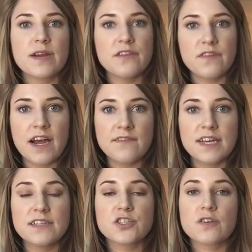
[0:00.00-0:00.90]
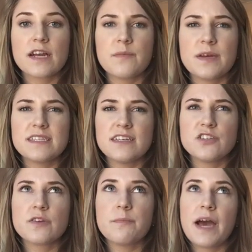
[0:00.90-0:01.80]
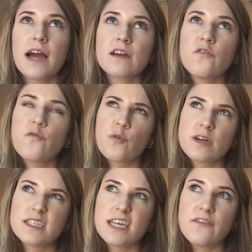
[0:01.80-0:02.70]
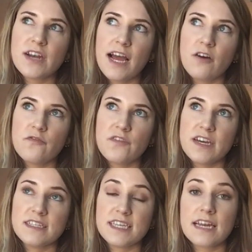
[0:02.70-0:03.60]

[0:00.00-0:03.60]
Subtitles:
3 to 5 day trip. It says you can pack 4 to 7 outfits